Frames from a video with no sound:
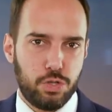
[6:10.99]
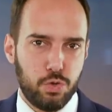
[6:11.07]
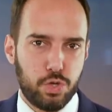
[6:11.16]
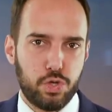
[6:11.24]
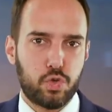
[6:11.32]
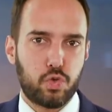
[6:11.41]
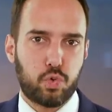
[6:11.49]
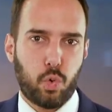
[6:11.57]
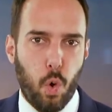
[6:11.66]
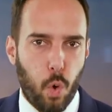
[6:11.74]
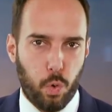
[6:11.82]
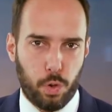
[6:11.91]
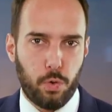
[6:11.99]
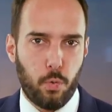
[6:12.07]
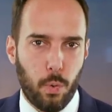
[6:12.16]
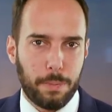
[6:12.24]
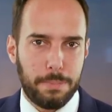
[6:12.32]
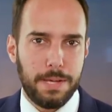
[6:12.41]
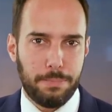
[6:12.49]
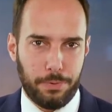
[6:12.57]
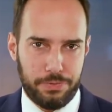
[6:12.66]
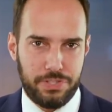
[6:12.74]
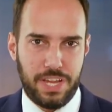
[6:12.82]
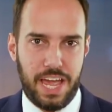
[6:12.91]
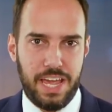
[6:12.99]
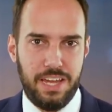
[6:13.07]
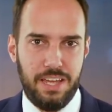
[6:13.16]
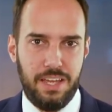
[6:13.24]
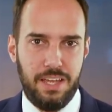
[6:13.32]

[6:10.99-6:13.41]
to control what people say.